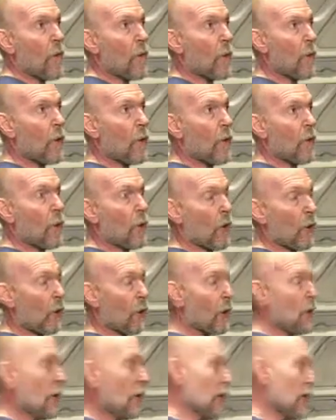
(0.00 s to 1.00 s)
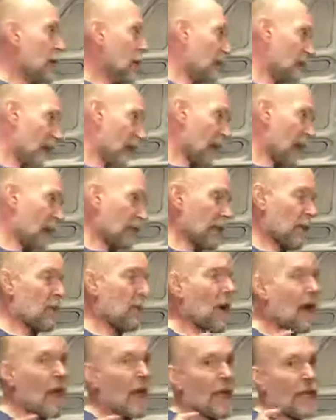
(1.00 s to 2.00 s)
or if I have to
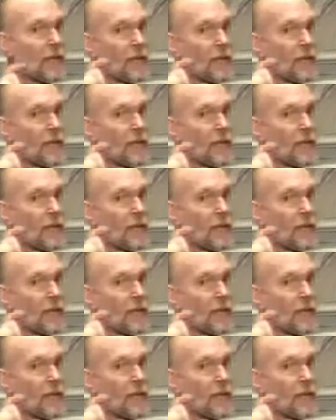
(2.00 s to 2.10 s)
buy